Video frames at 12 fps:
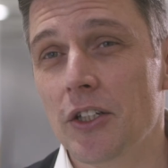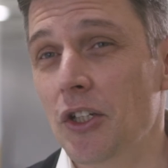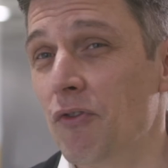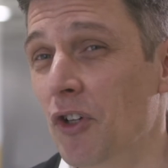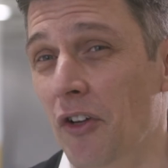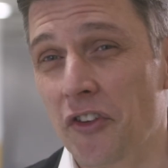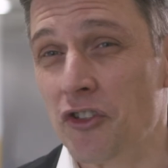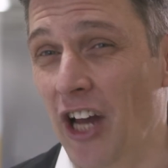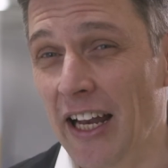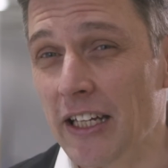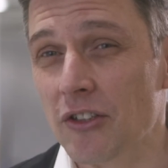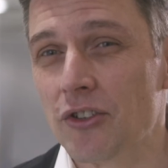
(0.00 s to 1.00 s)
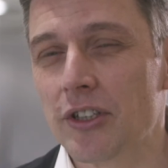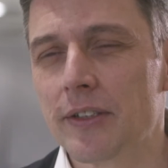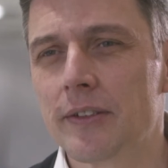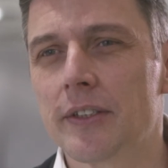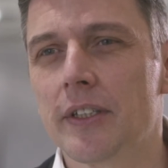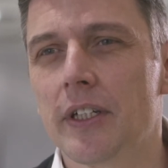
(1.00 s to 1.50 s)
you've got the challenge,
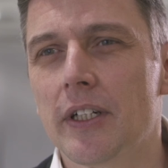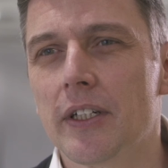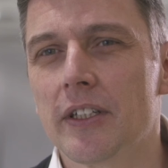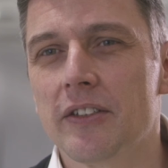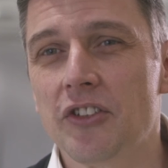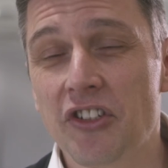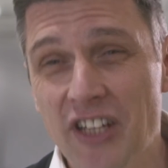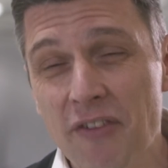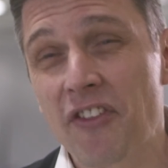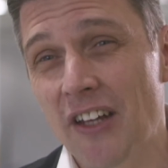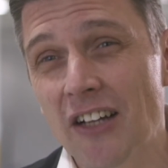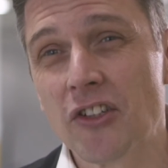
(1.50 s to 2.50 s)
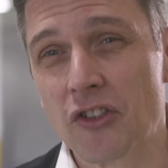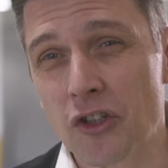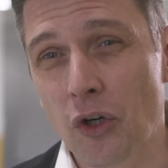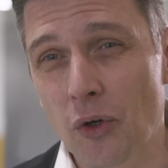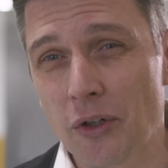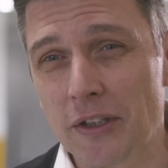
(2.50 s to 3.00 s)
just give Tharsis a
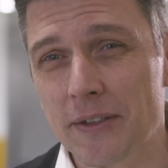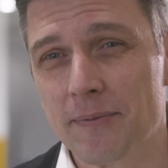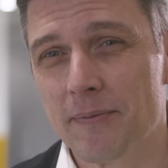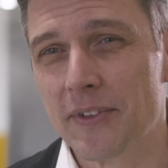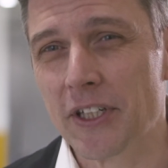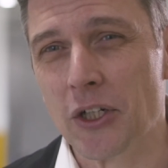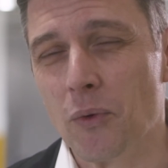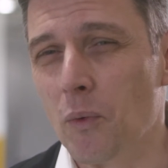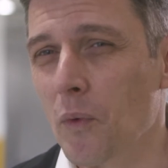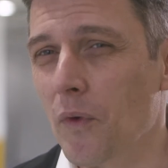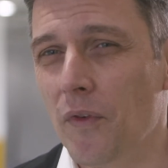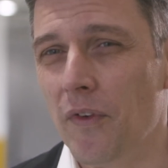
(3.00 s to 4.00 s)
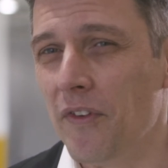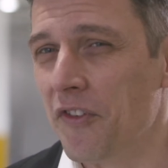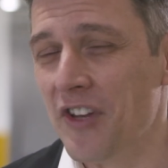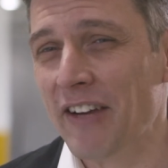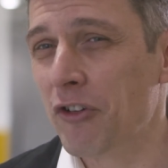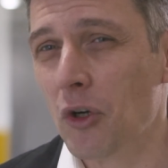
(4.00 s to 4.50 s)
call. You know,
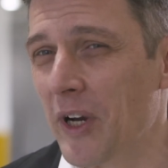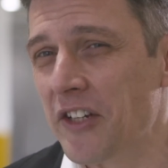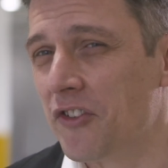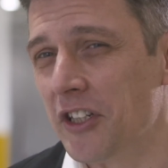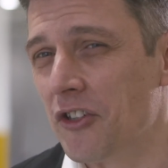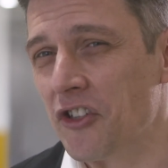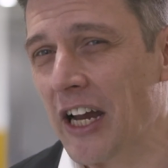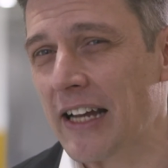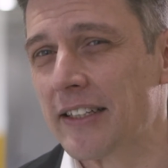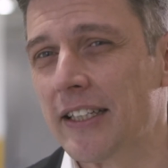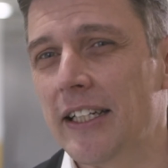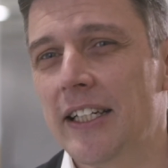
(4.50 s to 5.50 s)
it's never a wasted chat.